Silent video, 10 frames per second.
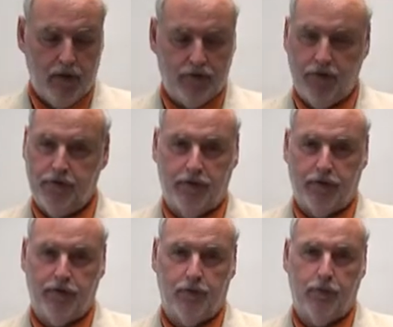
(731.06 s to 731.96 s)
It's, it's an
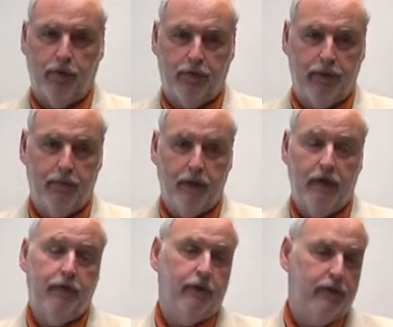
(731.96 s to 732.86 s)
excellent program.
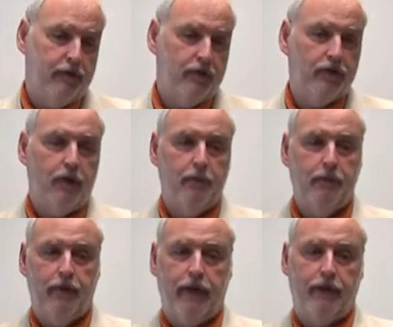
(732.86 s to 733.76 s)
There are even
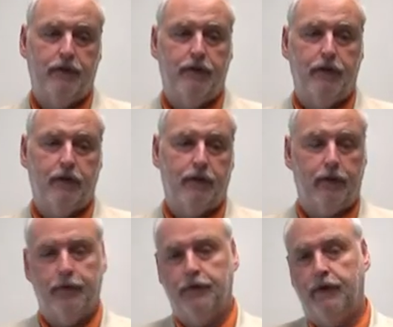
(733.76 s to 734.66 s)
some that, uh,
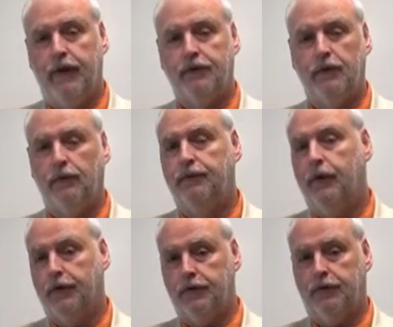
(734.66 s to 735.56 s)
that are international
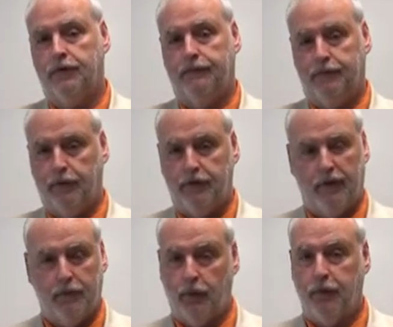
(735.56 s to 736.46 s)
focus for
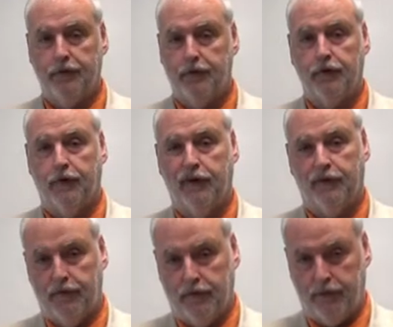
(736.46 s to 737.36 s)
example, going to Turkey
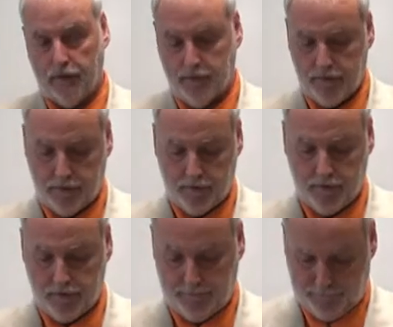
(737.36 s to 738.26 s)
to conduct
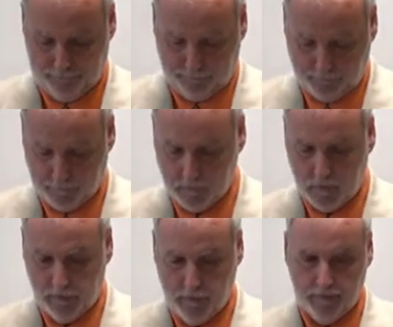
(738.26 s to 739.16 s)
research.
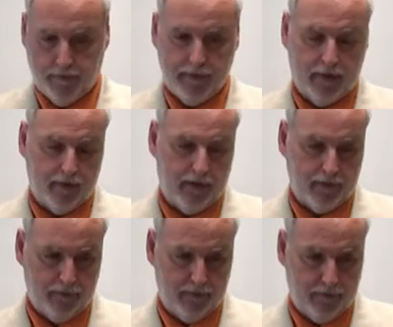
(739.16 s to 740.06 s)
You can find out a
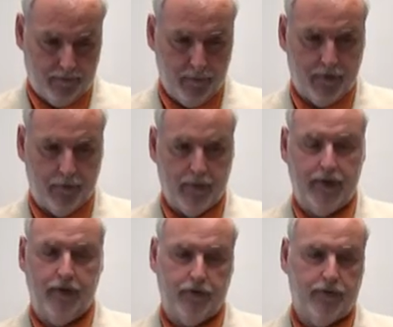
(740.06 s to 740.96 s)
lot of information about
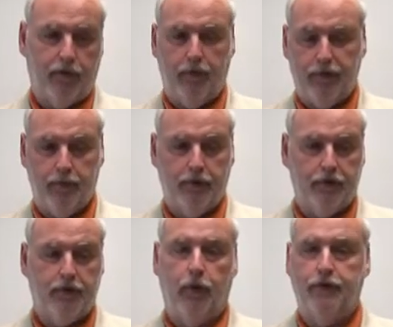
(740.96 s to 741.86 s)
NSFREU by
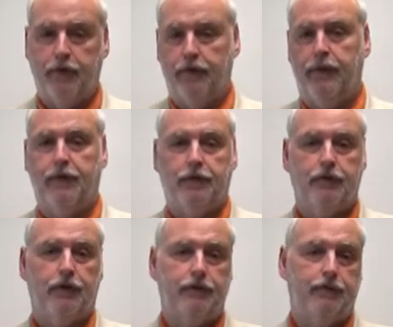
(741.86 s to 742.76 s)
just going to the National
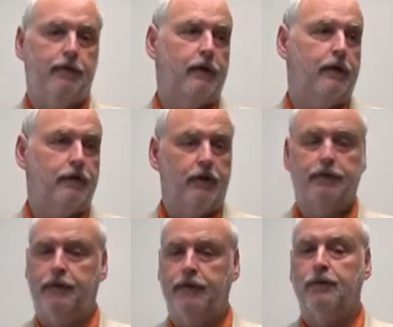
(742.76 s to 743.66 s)
Science, uh, Science
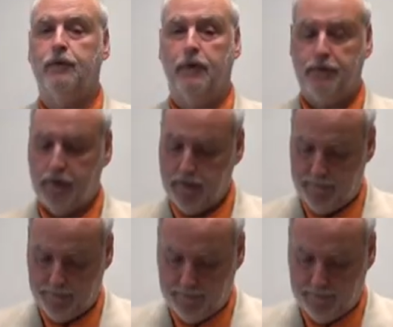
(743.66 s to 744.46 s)
Foundation website.